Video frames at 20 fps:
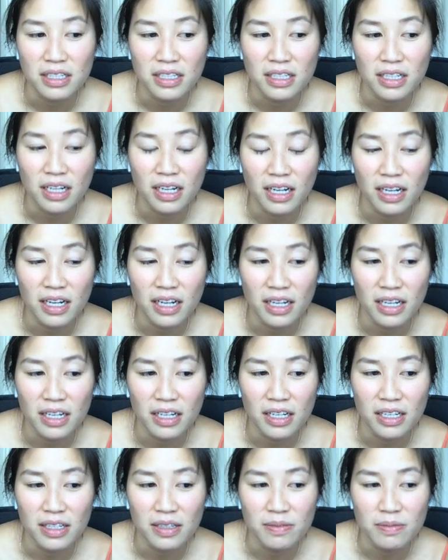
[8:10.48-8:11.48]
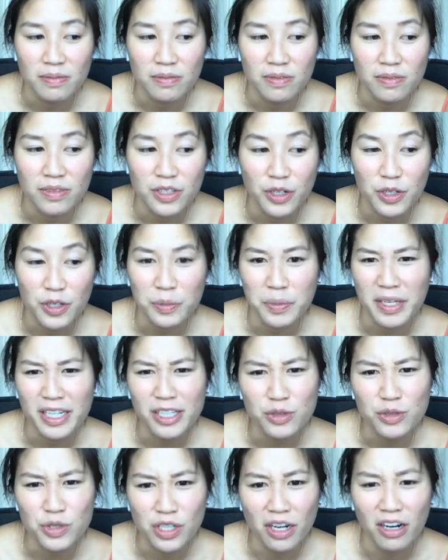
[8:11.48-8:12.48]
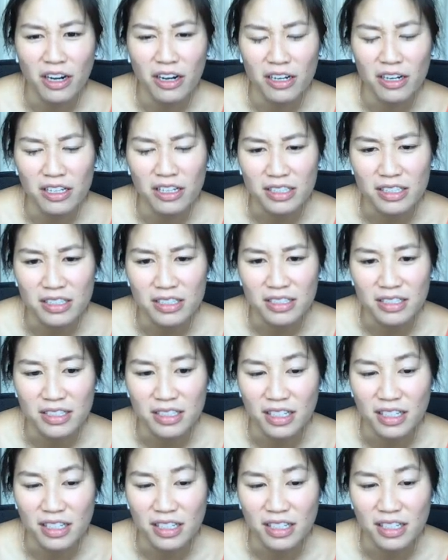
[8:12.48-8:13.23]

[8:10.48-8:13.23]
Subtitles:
the beginning was hard